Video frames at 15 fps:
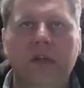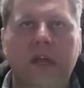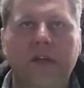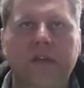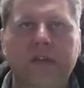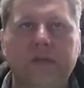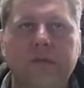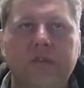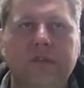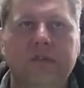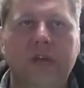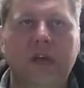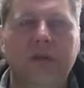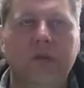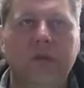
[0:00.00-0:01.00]
And this was
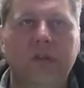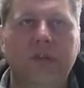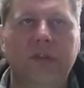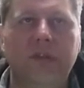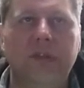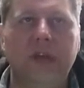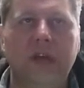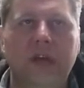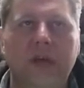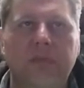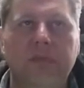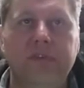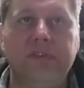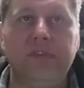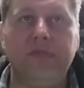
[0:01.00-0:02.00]
done with uh,
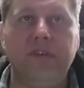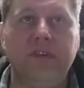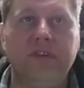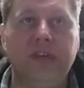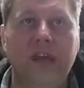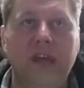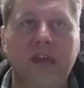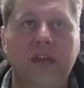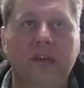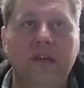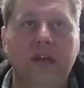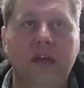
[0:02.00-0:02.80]
Pacific Jade